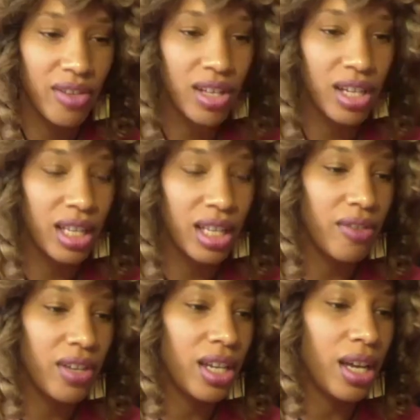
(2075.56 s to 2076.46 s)
I love
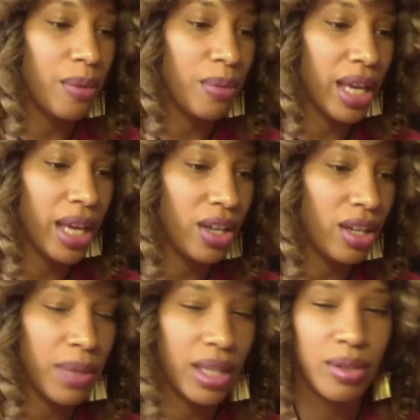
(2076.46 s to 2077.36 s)
it. Hang on,
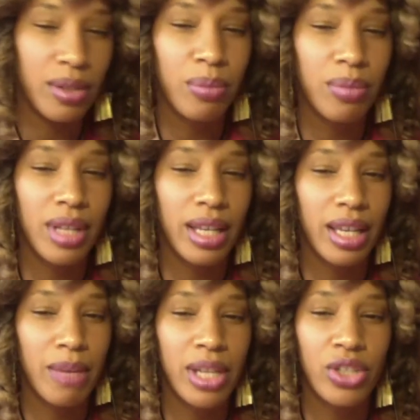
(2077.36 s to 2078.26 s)
let me
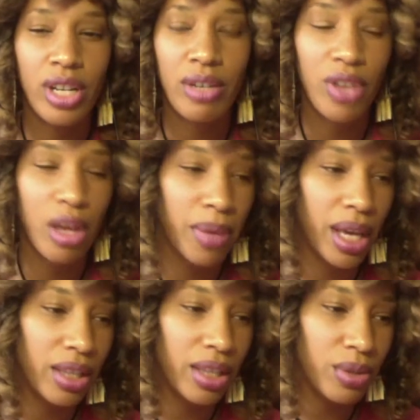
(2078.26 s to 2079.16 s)
get my train of thought
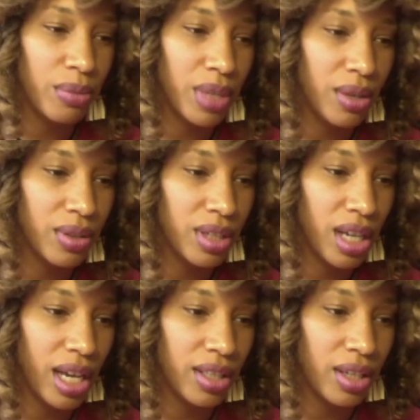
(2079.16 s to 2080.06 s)
back. There was something I was going
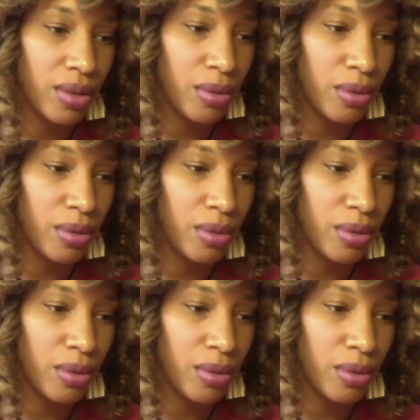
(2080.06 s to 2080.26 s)
to ask you about.